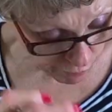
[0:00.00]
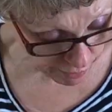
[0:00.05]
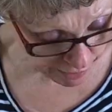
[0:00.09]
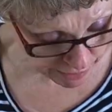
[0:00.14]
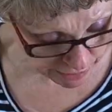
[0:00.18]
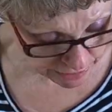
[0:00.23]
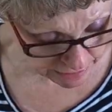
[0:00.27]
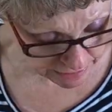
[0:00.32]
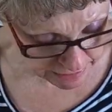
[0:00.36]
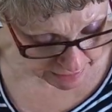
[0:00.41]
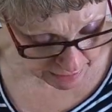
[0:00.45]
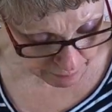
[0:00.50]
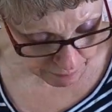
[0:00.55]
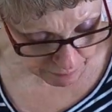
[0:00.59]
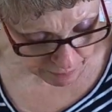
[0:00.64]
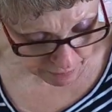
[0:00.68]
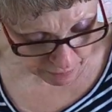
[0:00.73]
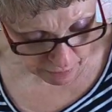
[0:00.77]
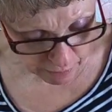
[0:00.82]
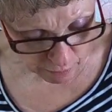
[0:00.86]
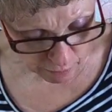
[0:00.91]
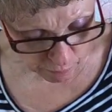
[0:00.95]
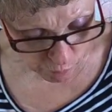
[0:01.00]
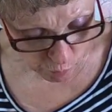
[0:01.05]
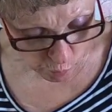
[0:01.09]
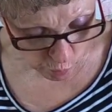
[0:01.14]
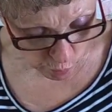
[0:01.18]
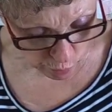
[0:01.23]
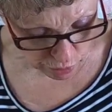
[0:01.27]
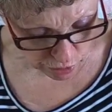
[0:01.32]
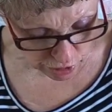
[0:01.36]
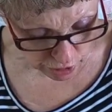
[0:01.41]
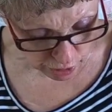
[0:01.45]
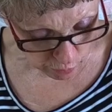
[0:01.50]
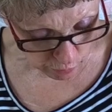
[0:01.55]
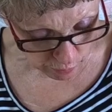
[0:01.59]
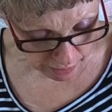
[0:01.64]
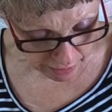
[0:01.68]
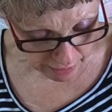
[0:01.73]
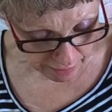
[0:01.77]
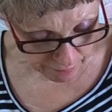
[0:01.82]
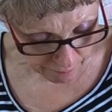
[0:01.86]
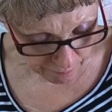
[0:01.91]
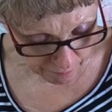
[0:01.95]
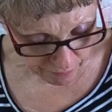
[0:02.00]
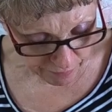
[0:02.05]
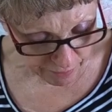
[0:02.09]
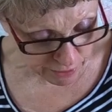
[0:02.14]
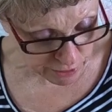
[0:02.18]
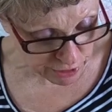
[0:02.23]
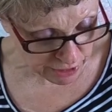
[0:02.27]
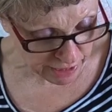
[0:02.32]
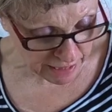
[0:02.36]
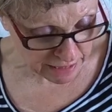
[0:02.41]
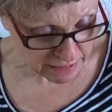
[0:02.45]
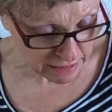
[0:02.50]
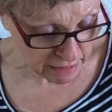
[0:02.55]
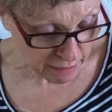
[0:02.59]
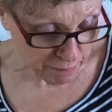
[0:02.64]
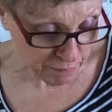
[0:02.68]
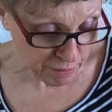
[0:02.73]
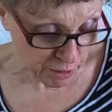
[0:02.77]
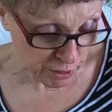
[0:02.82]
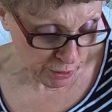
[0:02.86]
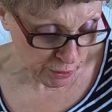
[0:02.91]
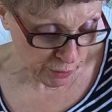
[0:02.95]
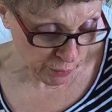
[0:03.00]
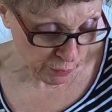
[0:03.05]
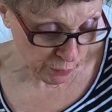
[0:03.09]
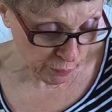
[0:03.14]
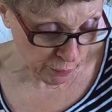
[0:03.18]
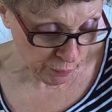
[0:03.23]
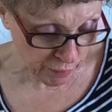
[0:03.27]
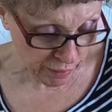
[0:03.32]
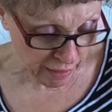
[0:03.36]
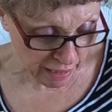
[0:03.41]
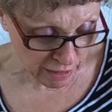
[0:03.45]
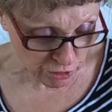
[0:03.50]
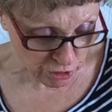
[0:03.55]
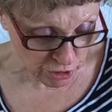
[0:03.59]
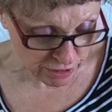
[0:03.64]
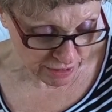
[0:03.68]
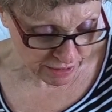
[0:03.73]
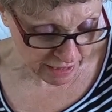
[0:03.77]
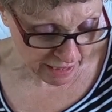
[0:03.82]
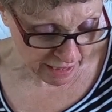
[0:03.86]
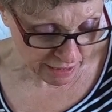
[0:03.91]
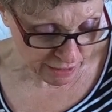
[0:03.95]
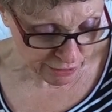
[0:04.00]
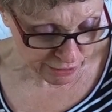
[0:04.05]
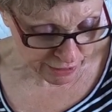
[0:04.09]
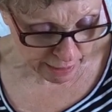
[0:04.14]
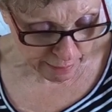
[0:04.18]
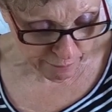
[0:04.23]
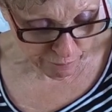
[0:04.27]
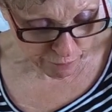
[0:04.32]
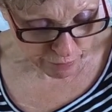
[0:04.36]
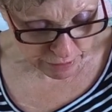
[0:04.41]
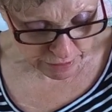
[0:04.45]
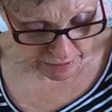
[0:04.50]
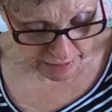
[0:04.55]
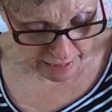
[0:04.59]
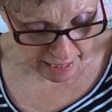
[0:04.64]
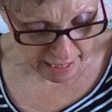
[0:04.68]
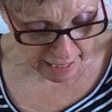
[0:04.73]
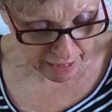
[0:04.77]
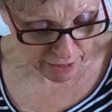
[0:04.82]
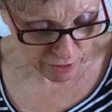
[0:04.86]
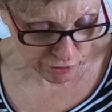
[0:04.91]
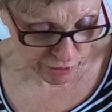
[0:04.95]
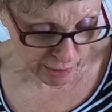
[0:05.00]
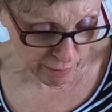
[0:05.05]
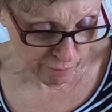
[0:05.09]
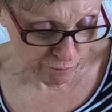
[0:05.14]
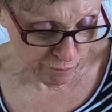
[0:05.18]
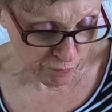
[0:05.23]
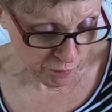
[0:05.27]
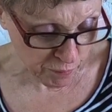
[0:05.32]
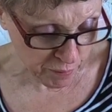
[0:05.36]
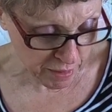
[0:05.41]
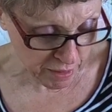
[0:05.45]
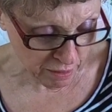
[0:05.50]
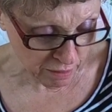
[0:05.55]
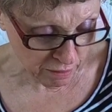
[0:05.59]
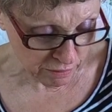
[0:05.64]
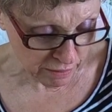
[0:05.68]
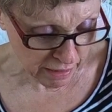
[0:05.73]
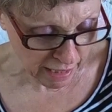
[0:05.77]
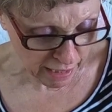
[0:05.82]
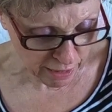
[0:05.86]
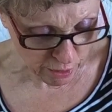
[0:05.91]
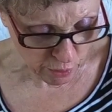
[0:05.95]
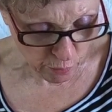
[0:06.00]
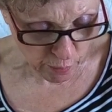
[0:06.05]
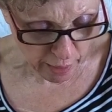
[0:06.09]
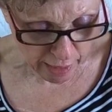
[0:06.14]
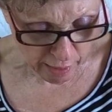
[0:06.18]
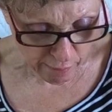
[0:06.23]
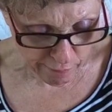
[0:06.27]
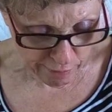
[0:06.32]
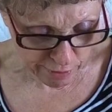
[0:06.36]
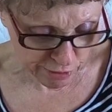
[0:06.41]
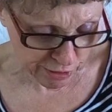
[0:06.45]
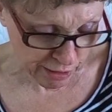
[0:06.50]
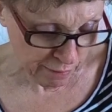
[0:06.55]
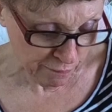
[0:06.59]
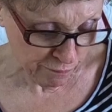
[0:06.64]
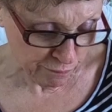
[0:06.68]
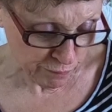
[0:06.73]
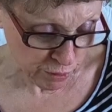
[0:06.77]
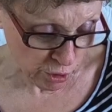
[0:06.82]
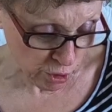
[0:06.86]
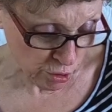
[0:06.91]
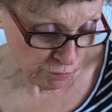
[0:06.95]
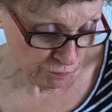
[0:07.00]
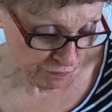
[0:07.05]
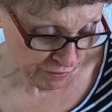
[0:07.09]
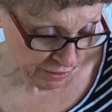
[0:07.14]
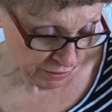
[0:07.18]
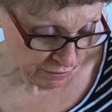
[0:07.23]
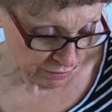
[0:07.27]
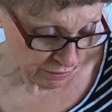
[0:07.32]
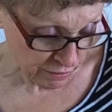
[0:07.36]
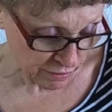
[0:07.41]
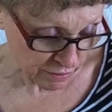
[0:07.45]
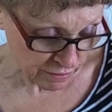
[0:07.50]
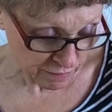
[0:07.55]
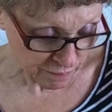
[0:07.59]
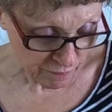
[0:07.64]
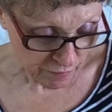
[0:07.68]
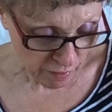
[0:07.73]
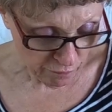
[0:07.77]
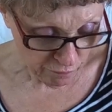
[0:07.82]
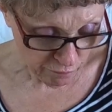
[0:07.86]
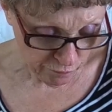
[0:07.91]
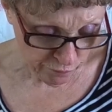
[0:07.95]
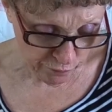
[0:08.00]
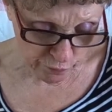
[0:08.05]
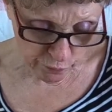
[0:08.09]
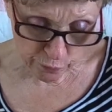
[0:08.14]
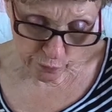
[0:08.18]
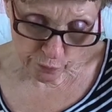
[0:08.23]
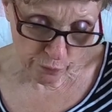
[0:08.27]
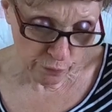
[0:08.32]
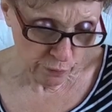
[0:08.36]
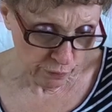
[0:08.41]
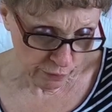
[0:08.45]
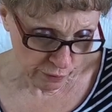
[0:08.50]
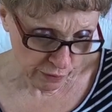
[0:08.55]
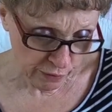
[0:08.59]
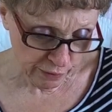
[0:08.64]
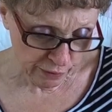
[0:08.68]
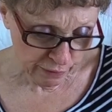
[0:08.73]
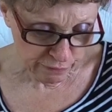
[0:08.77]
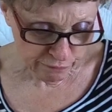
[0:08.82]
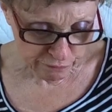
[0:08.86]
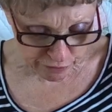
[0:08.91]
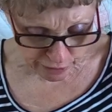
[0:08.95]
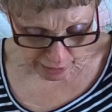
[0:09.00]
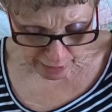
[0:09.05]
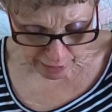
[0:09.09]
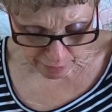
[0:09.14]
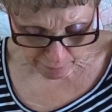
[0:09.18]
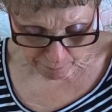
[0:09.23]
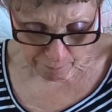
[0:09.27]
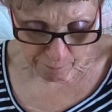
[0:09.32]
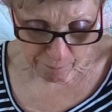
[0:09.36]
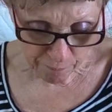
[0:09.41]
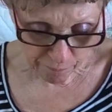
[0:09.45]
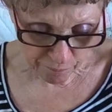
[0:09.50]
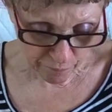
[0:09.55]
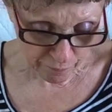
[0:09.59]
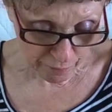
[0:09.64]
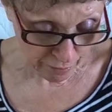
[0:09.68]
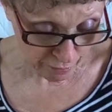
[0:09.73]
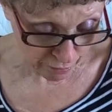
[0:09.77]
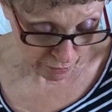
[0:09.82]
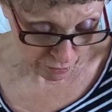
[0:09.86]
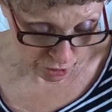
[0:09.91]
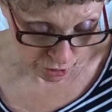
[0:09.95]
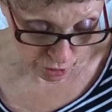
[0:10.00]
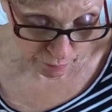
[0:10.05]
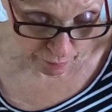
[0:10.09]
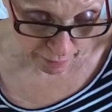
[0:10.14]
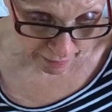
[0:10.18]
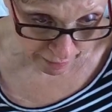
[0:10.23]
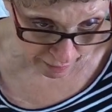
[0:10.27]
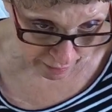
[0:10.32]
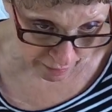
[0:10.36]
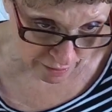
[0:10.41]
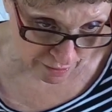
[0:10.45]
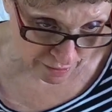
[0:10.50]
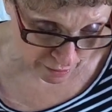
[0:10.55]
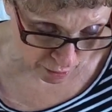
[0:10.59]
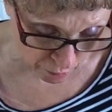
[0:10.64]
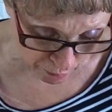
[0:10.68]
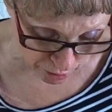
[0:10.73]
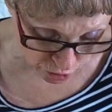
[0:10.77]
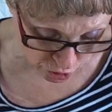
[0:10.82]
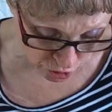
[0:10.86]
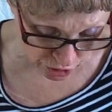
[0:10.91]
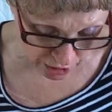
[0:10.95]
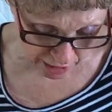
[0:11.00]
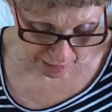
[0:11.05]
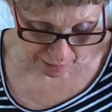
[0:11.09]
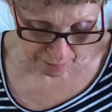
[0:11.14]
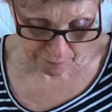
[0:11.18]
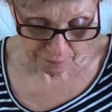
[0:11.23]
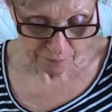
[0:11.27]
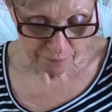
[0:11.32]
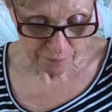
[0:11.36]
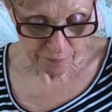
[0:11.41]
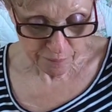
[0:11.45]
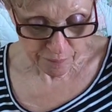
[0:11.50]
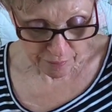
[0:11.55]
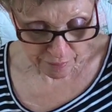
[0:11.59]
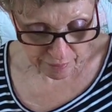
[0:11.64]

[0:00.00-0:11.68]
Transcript: Frances skipped a little more slowly than she had skipped at noon, and she sang, jam for snacks, jam for meals. I know how a jam jar feels full of jam. She'd been eating so much jam.